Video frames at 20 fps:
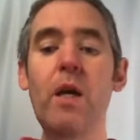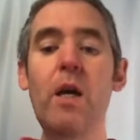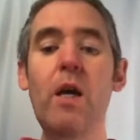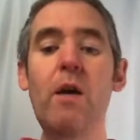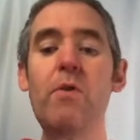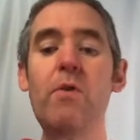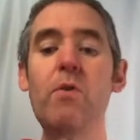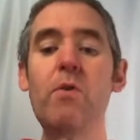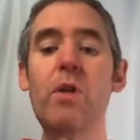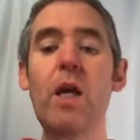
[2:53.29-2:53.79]

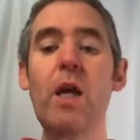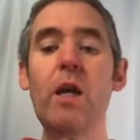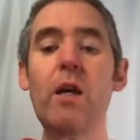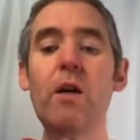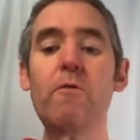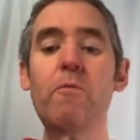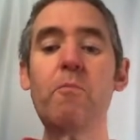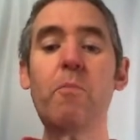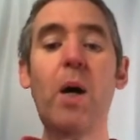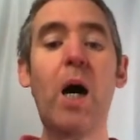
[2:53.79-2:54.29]
If you think
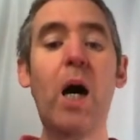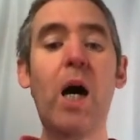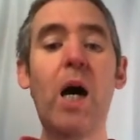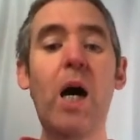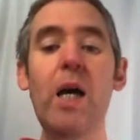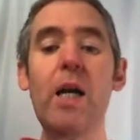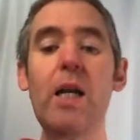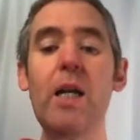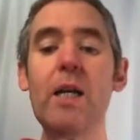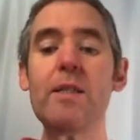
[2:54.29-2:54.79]
of
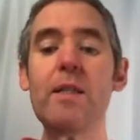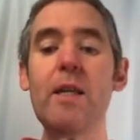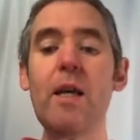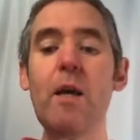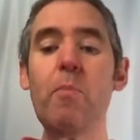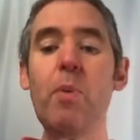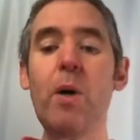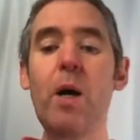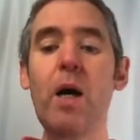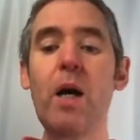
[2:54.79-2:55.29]
pi, let's
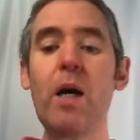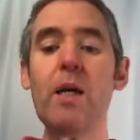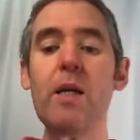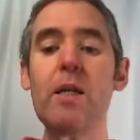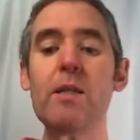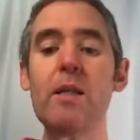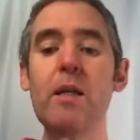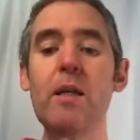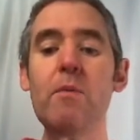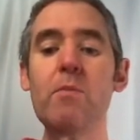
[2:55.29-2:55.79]
say pi
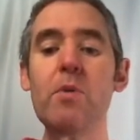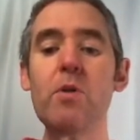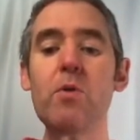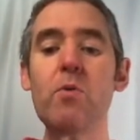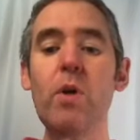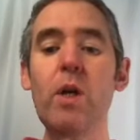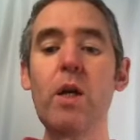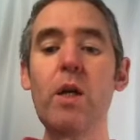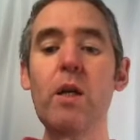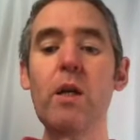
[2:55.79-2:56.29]
is in
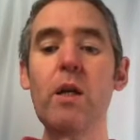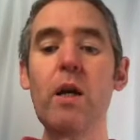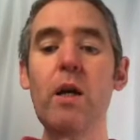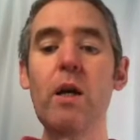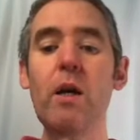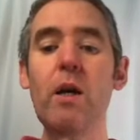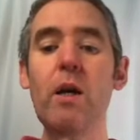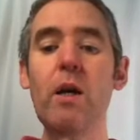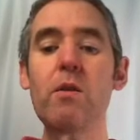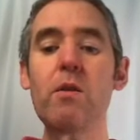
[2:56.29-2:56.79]

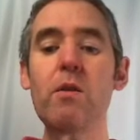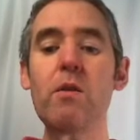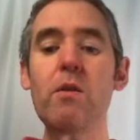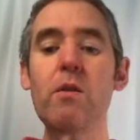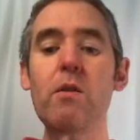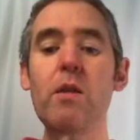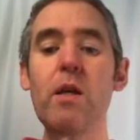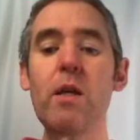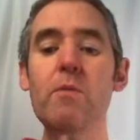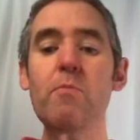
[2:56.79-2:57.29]
between,
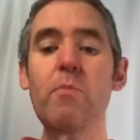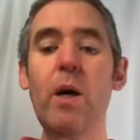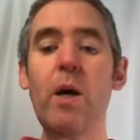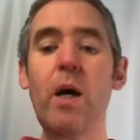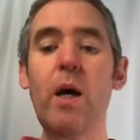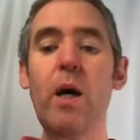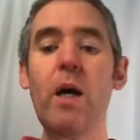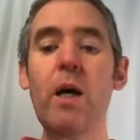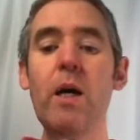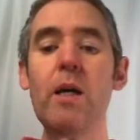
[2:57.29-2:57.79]
that's
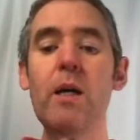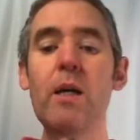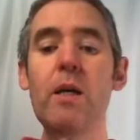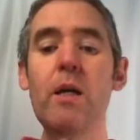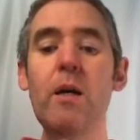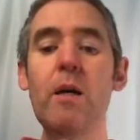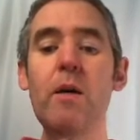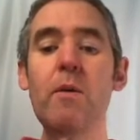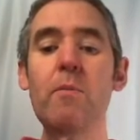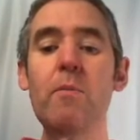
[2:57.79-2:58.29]
pi.
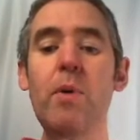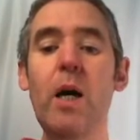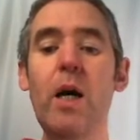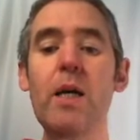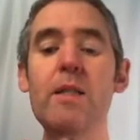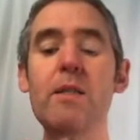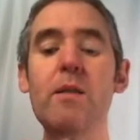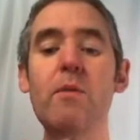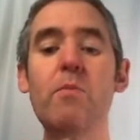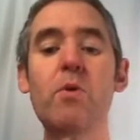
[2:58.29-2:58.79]
Pi
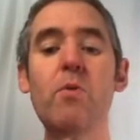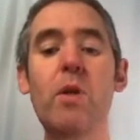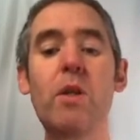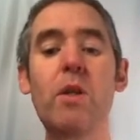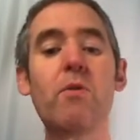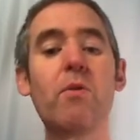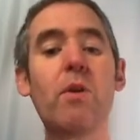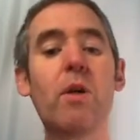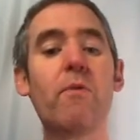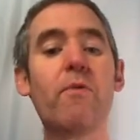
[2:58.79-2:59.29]
is in between
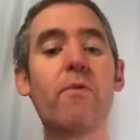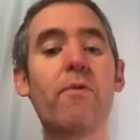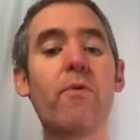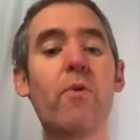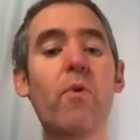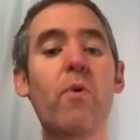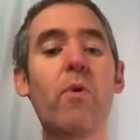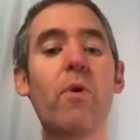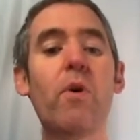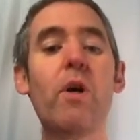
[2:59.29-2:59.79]
3 and
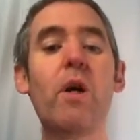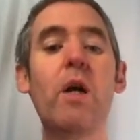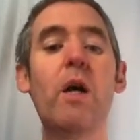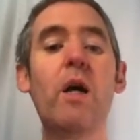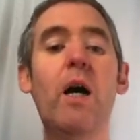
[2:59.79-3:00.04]
4.